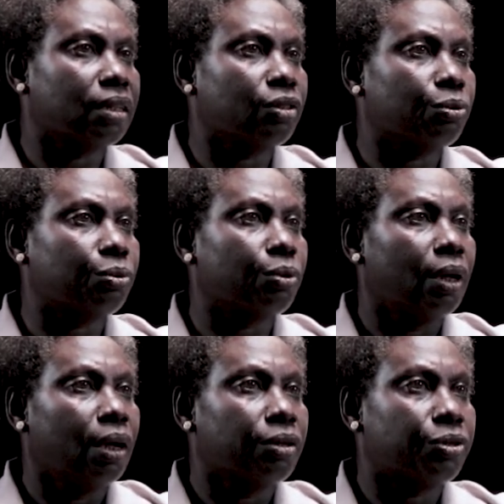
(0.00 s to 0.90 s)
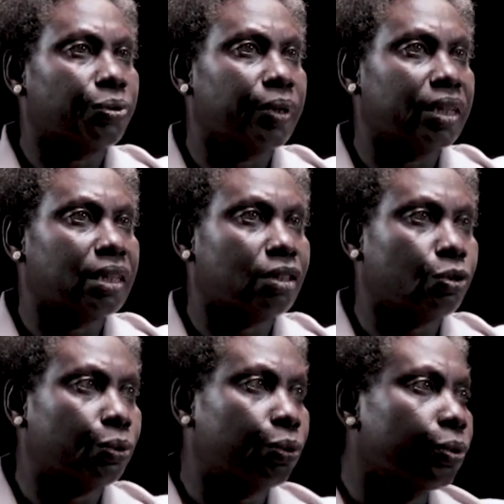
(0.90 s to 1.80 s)
into 3 is
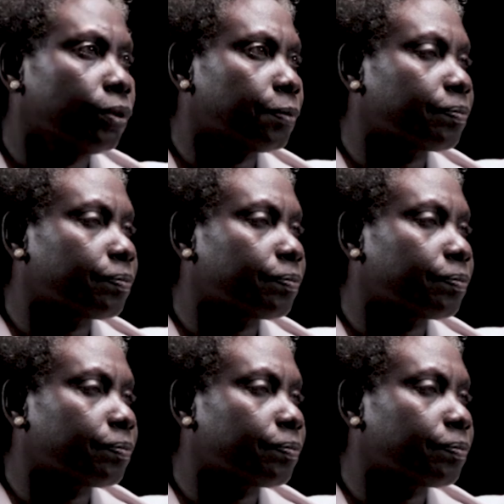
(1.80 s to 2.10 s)
2.